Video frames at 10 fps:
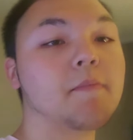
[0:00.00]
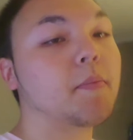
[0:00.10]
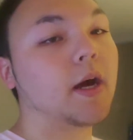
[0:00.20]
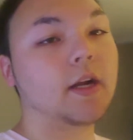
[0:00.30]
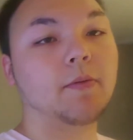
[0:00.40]

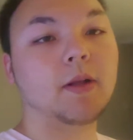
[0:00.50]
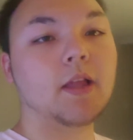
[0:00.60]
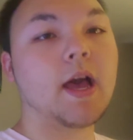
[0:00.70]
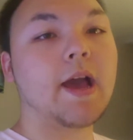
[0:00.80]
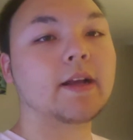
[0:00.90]
body
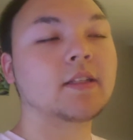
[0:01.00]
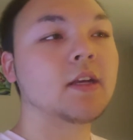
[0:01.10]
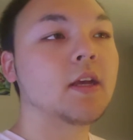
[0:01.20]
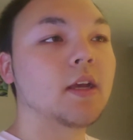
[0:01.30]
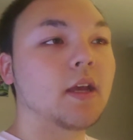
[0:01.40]
relax
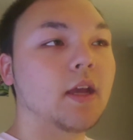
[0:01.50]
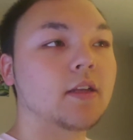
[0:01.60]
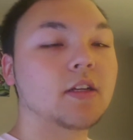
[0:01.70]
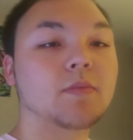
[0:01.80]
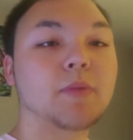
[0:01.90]
and
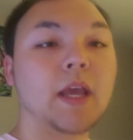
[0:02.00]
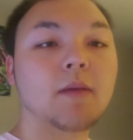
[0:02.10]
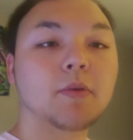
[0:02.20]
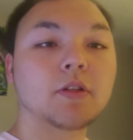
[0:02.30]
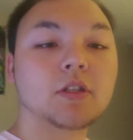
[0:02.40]
just be
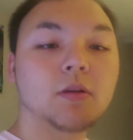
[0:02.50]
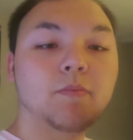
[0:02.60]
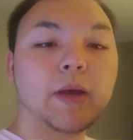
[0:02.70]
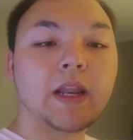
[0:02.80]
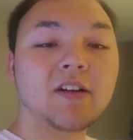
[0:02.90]
able to
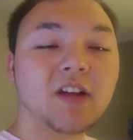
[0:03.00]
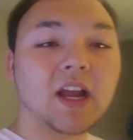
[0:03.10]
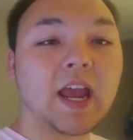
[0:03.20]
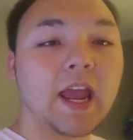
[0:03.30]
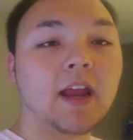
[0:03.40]
better
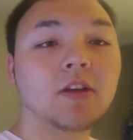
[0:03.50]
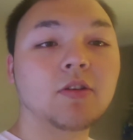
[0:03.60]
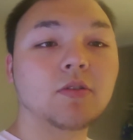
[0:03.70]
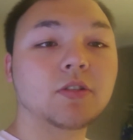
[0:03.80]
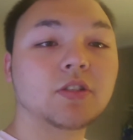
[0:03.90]

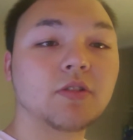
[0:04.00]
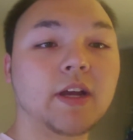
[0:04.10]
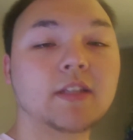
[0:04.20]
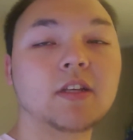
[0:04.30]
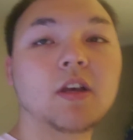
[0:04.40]
handle
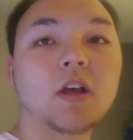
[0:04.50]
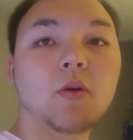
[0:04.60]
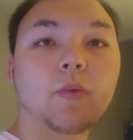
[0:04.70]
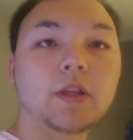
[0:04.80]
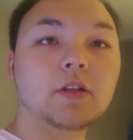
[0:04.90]
stress
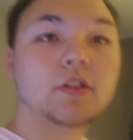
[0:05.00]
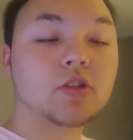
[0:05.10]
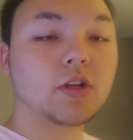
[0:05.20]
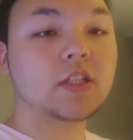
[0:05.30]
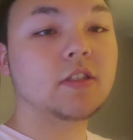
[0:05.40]
when
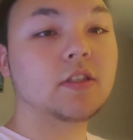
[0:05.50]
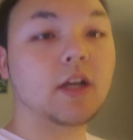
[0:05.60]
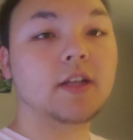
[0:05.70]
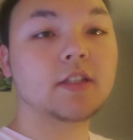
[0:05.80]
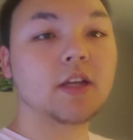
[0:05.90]
stress
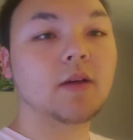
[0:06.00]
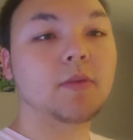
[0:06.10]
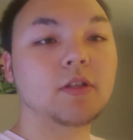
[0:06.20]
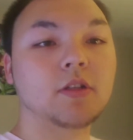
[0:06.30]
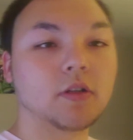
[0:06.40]
does come
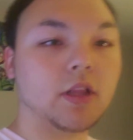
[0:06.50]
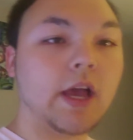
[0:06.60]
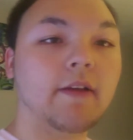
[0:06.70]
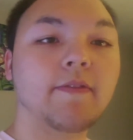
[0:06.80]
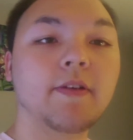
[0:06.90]
into your
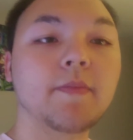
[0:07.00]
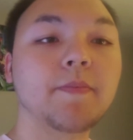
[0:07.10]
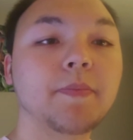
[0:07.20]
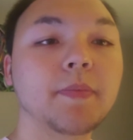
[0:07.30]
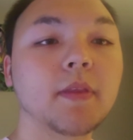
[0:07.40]
life.
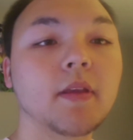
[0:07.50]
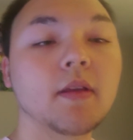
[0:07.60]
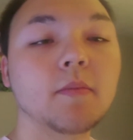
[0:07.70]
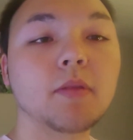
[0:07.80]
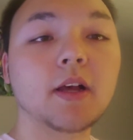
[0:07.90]

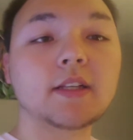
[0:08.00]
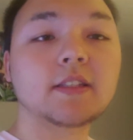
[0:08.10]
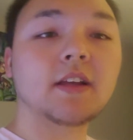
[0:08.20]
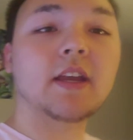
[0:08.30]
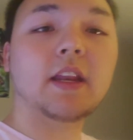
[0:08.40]

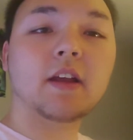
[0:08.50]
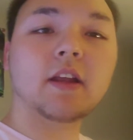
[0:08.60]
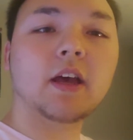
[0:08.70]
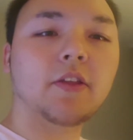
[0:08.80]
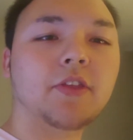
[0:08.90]
Plus, eating
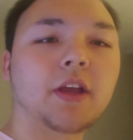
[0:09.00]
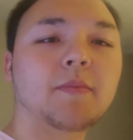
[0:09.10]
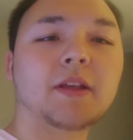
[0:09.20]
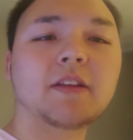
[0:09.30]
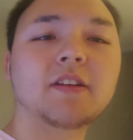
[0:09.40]
unhealthy,
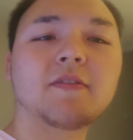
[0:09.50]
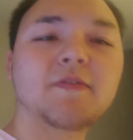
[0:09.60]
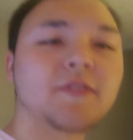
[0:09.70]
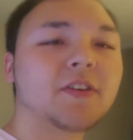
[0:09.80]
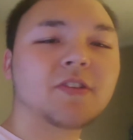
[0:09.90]
you don't
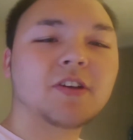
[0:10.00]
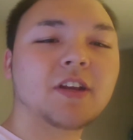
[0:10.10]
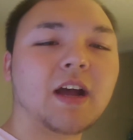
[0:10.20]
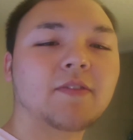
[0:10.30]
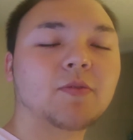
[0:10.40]
feel good
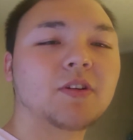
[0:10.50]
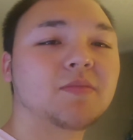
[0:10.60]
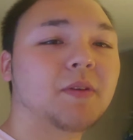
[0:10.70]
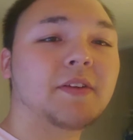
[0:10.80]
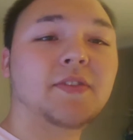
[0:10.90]
afterwards,
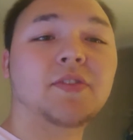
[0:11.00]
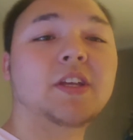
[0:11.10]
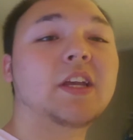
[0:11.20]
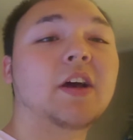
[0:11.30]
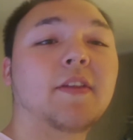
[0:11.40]
but if you
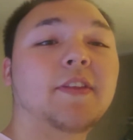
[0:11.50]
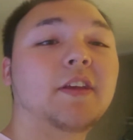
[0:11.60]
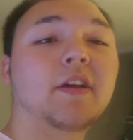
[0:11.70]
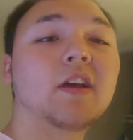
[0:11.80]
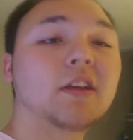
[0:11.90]
eat
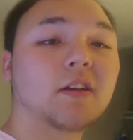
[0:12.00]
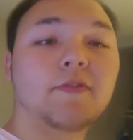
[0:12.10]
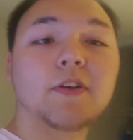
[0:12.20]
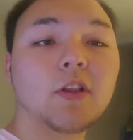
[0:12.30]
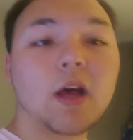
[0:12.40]
healthy, you'll
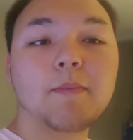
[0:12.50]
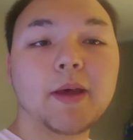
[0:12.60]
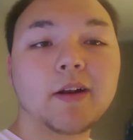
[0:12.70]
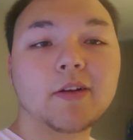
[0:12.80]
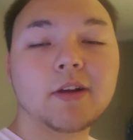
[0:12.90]
feel a lot
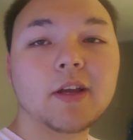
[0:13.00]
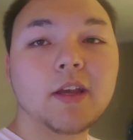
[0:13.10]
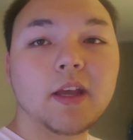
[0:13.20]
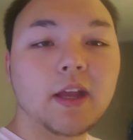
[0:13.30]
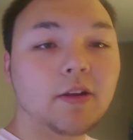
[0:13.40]
better
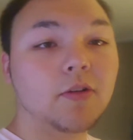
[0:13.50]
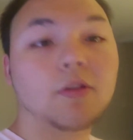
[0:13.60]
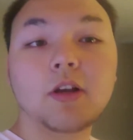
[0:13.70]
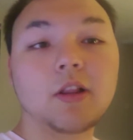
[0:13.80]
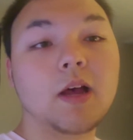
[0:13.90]
and you'll
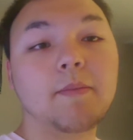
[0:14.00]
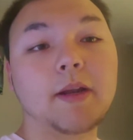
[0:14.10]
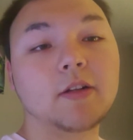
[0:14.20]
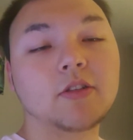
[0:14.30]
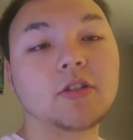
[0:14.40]
look a lot
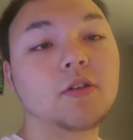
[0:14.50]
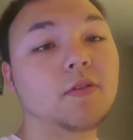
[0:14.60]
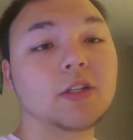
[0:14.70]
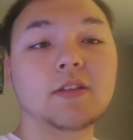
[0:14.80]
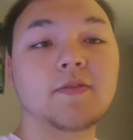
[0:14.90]
better too,
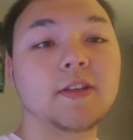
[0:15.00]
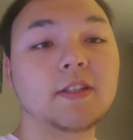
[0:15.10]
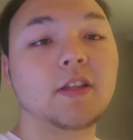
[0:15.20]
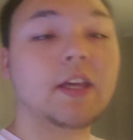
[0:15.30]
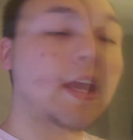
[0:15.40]
just
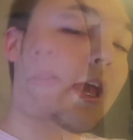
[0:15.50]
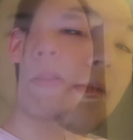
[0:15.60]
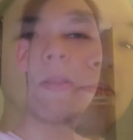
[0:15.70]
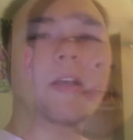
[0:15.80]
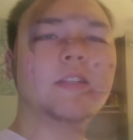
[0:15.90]
physically
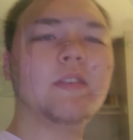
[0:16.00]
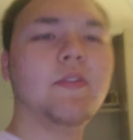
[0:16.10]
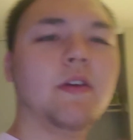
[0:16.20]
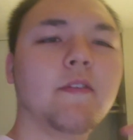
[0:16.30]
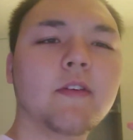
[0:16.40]
and mentally. Plus, have
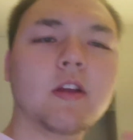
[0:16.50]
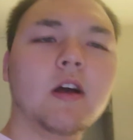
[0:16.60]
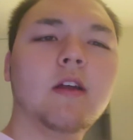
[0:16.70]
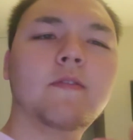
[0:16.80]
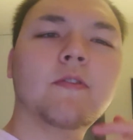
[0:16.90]
you ever
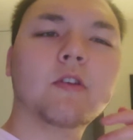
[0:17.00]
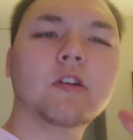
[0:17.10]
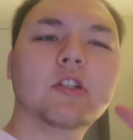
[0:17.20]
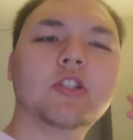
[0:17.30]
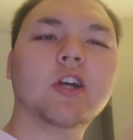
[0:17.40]
gone for
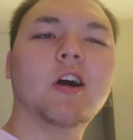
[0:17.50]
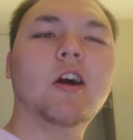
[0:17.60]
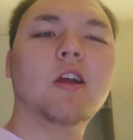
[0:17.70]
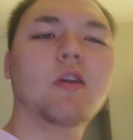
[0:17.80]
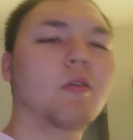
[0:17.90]
a
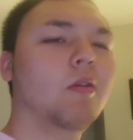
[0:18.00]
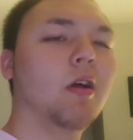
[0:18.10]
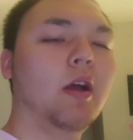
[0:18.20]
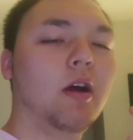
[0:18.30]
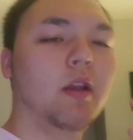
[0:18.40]
jog
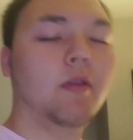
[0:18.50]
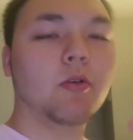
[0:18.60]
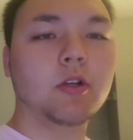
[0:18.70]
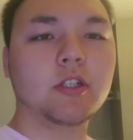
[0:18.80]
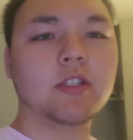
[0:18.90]

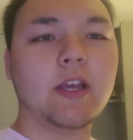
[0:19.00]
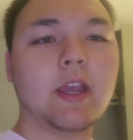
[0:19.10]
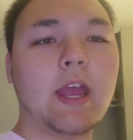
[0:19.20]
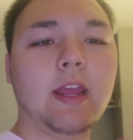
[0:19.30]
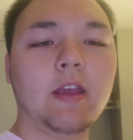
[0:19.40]
or just
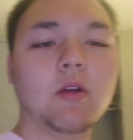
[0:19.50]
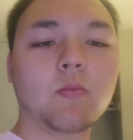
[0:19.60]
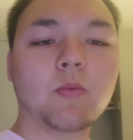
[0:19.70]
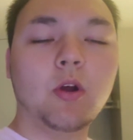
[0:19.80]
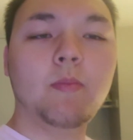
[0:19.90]
like any
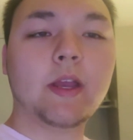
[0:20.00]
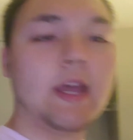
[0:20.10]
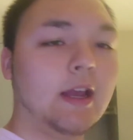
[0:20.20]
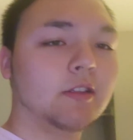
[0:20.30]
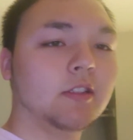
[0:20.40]

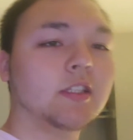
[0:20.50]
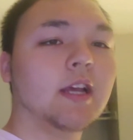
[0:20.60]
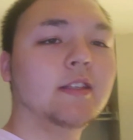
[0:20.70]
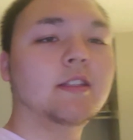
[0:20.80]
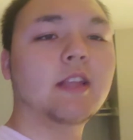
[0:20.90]
aerobic
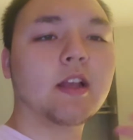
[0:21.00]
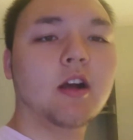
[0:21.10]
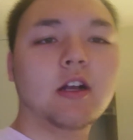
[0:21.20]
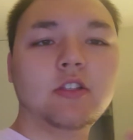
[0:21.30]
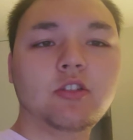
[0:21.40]
exercises that
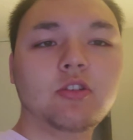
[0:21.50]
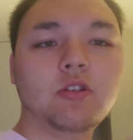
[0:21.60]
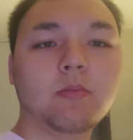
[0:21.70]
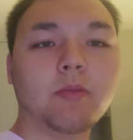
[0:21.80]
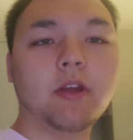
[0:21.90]
cause
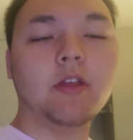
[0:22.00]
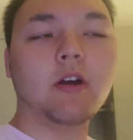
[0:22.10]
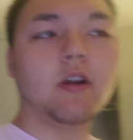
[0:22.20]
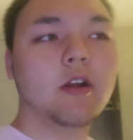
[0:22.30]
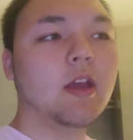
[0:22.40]
you to breathe
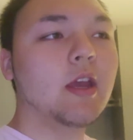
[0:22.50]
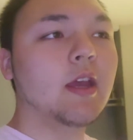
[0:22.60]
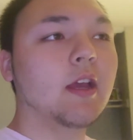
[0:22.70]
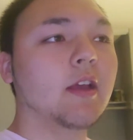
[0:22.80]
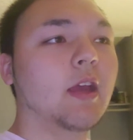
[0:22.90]
hard
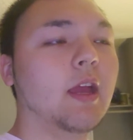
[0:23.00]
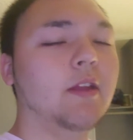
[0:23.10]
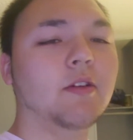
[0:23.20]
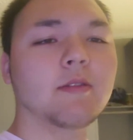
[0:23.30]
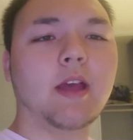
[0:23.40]

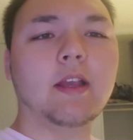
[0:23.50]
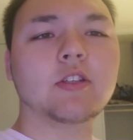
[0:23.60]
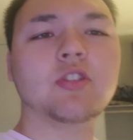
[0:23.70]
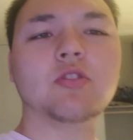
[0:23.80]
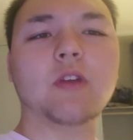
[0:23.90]
and you're like
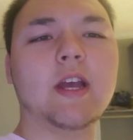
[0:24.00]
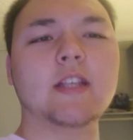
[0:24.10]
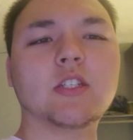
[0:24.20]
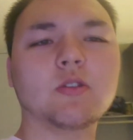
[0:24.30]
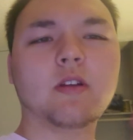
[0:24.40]

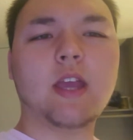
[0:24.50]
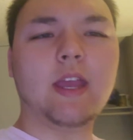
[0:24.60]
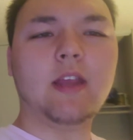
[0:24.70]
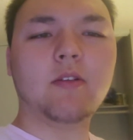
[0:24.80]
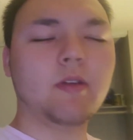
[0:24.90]
stressed or
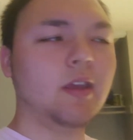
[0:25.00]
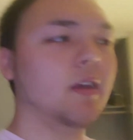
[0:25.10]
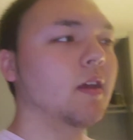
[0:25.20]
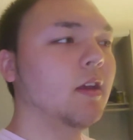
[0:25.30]
angry?